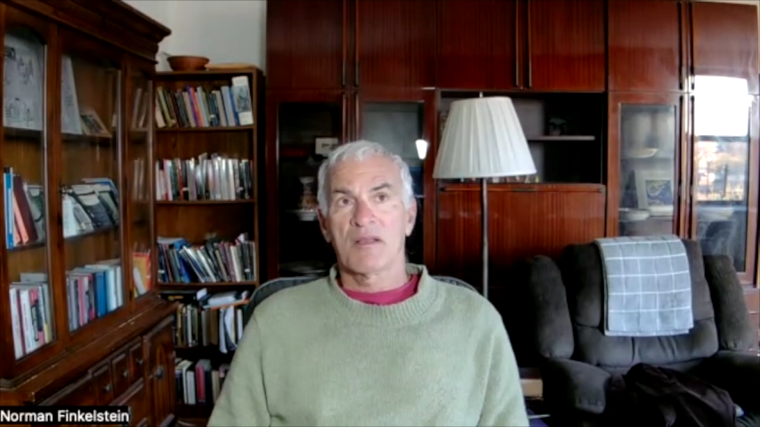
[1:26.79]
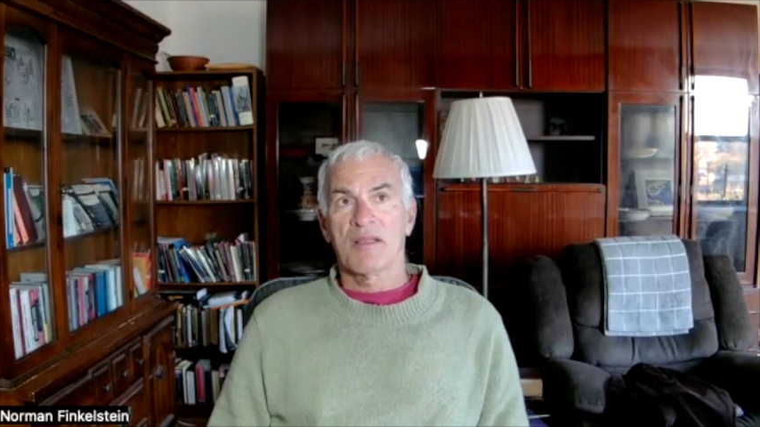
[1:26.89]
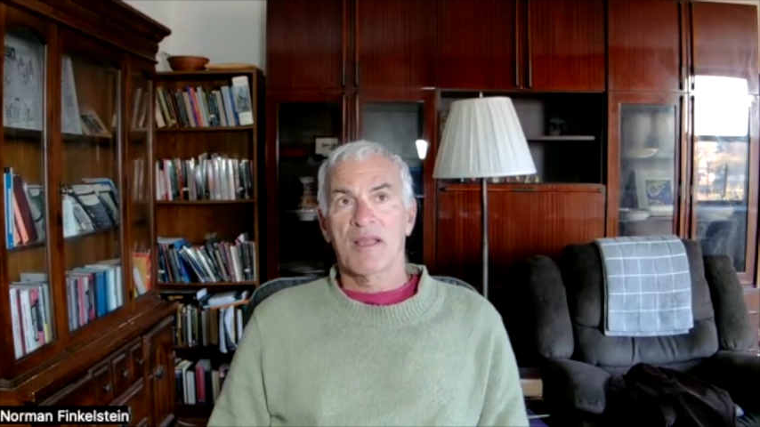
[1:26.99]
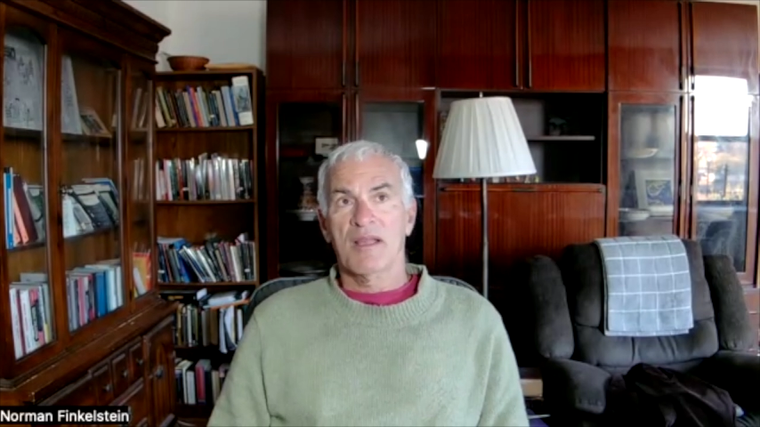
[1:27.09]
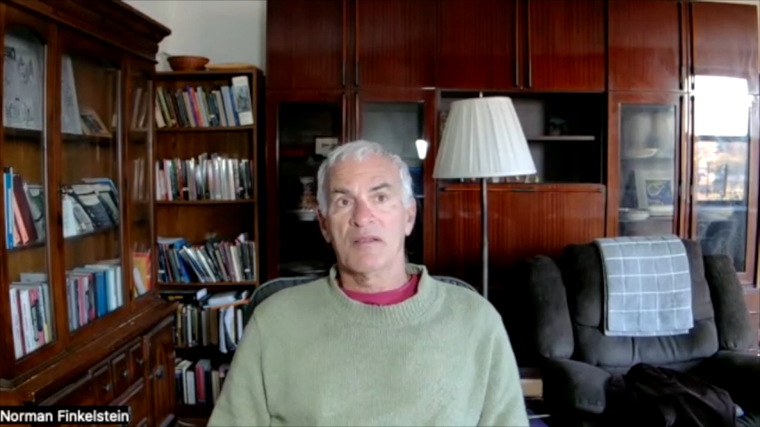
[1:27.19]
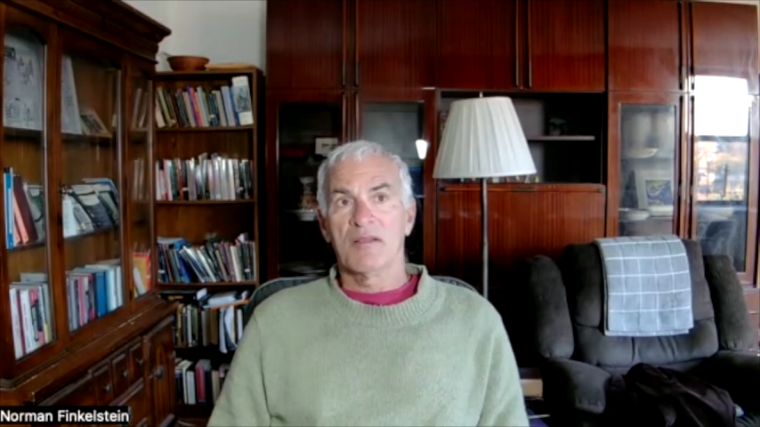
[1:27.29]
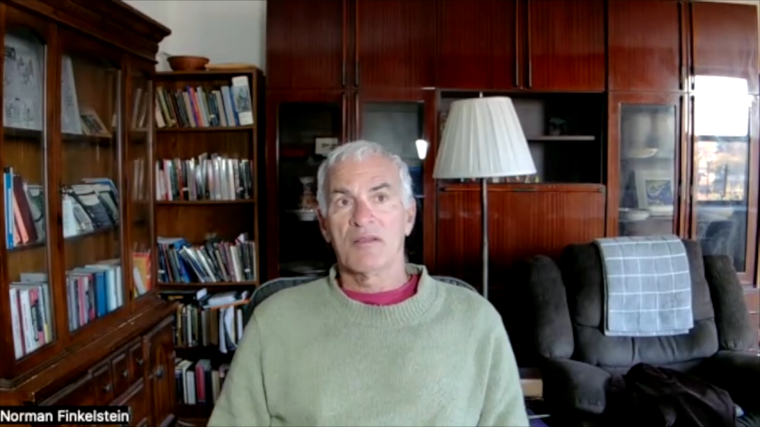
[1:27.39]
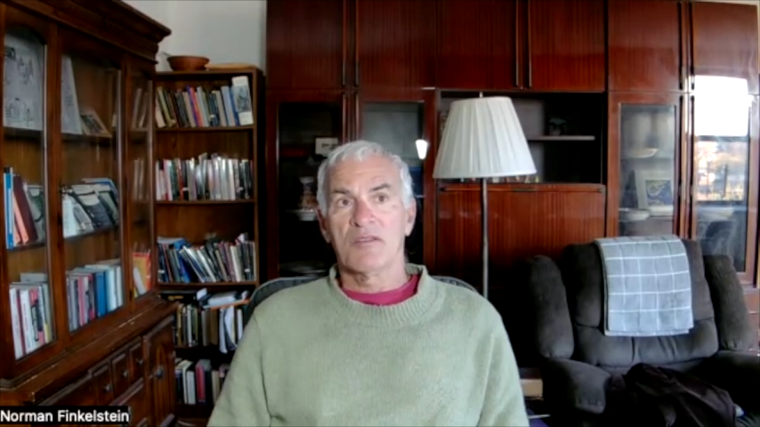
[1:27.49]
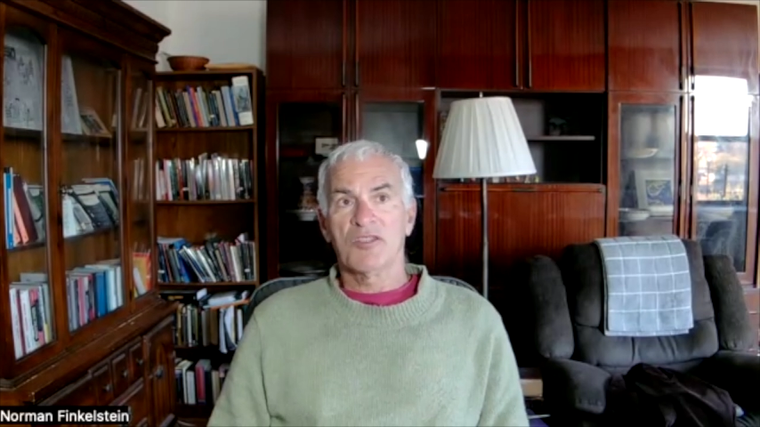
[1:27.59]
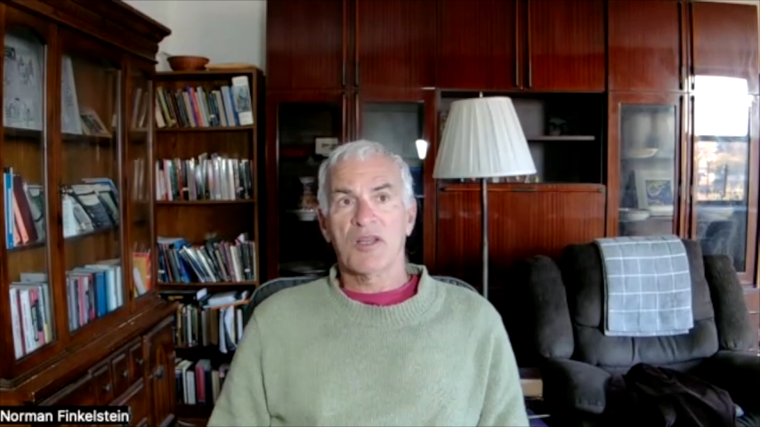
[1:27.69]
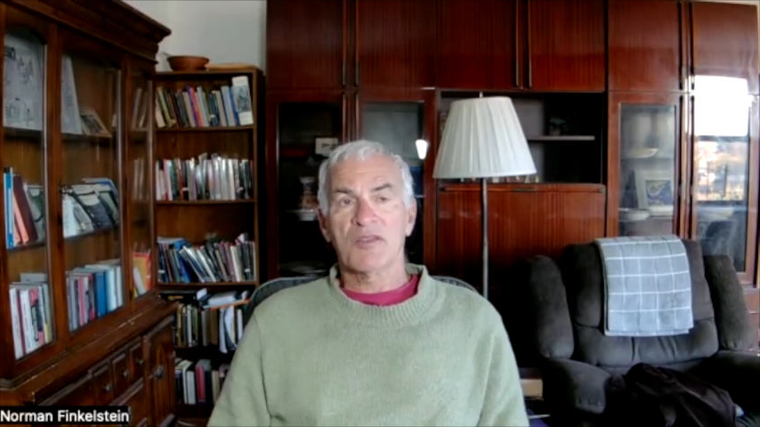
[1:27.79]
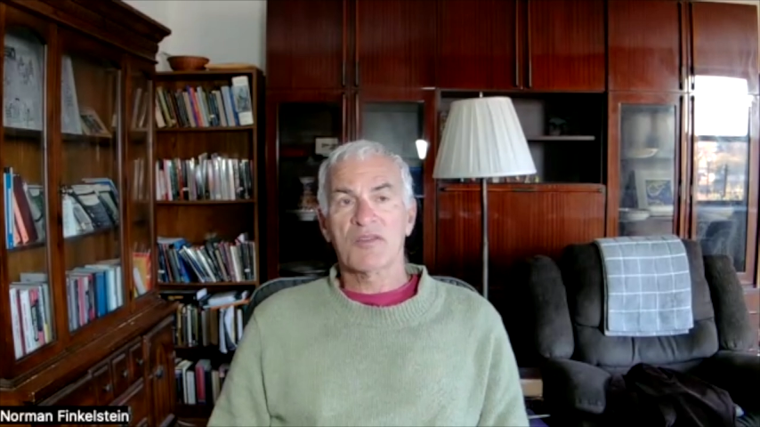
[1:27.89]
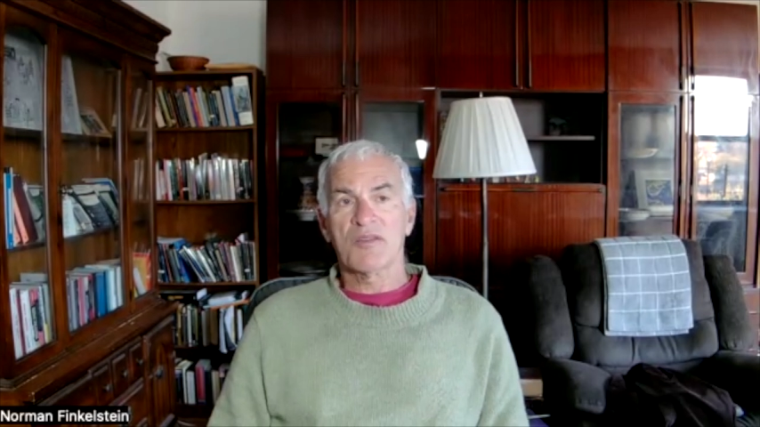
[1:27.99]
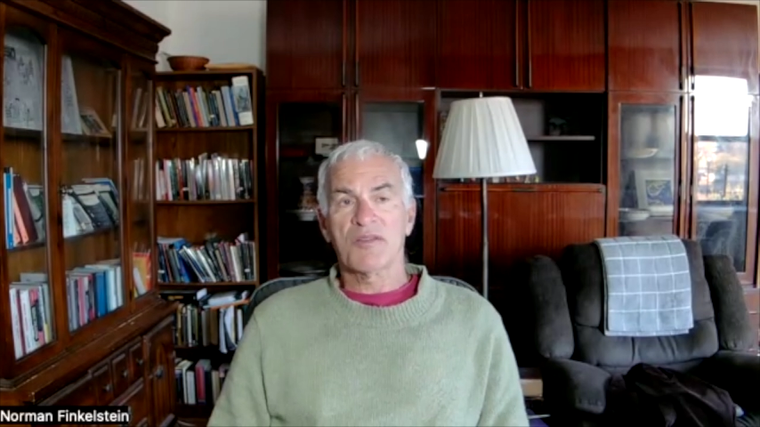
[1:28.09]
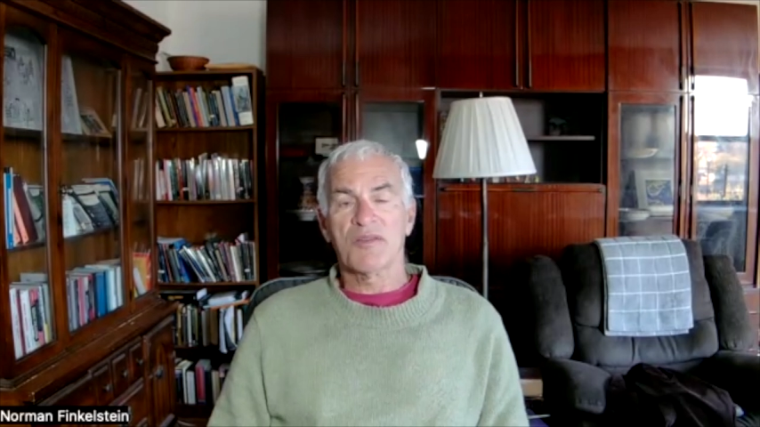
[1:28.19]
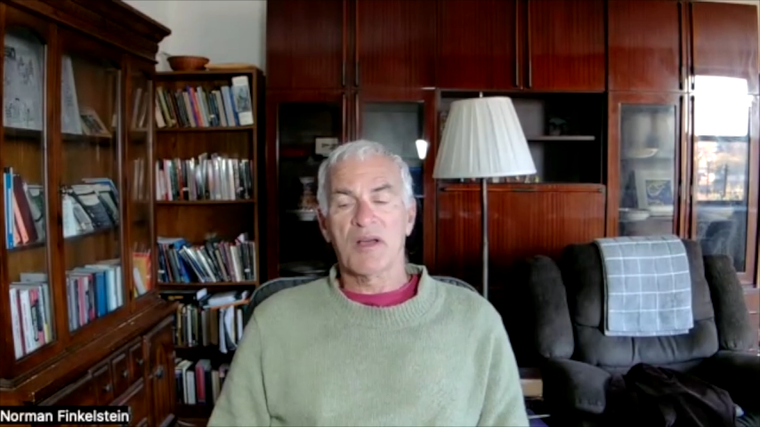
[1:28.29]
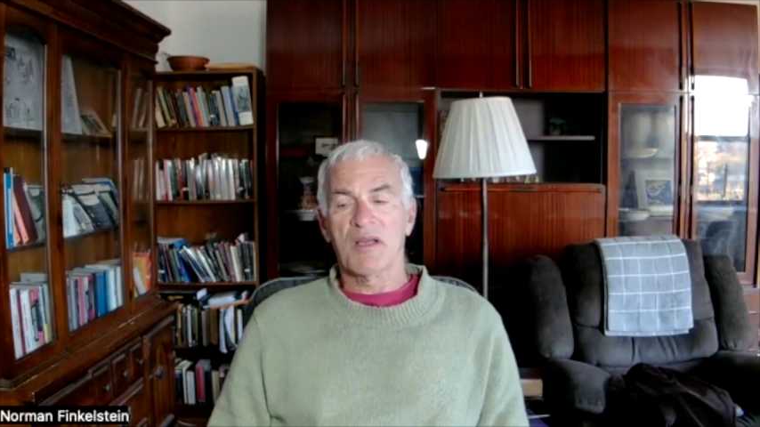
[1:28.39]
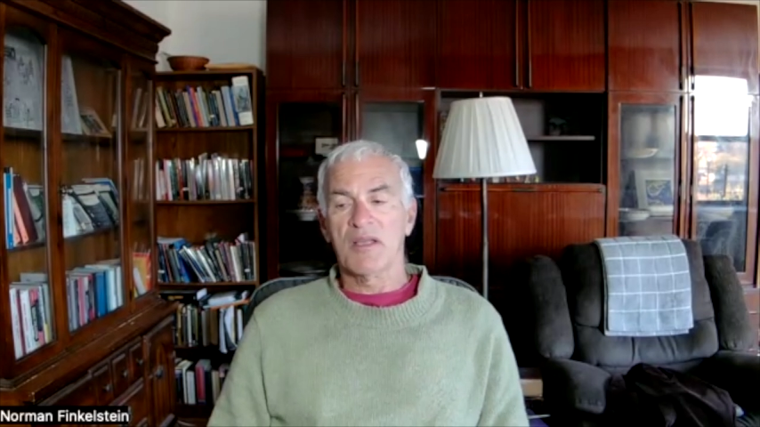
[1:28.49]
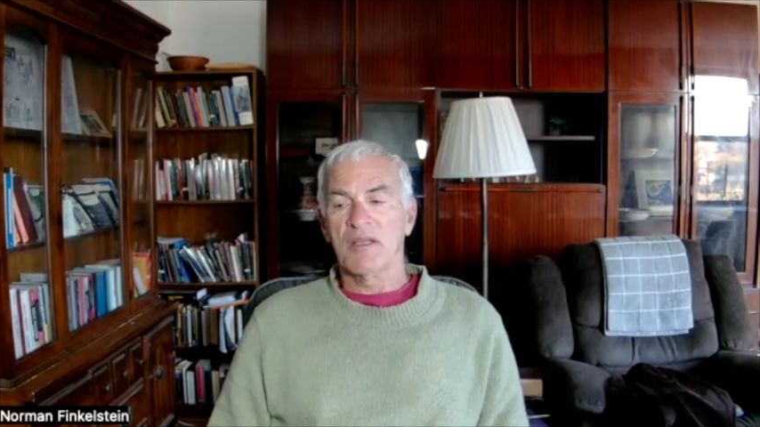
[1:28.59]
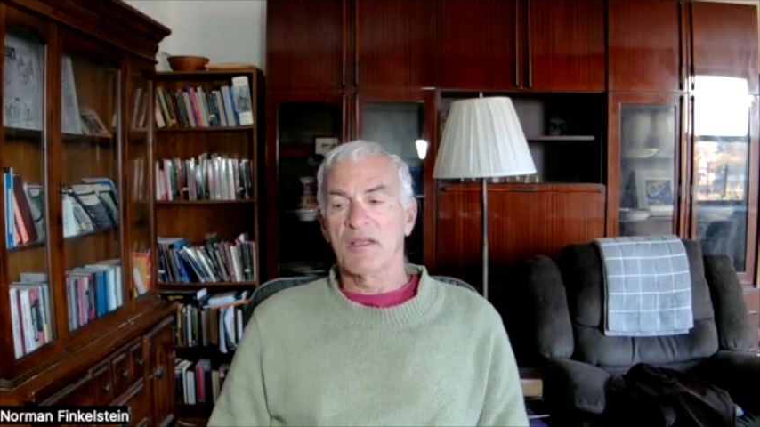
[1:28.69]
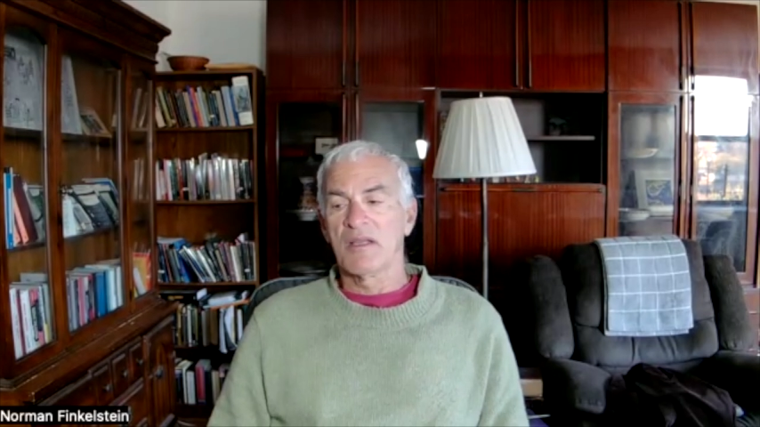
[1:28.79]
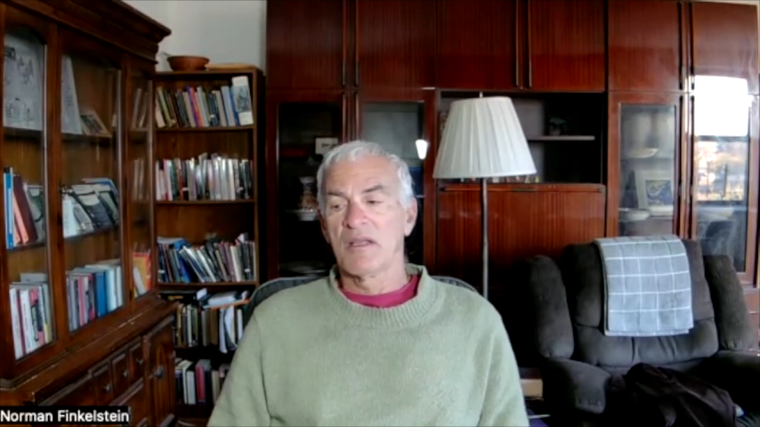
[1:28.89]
can justify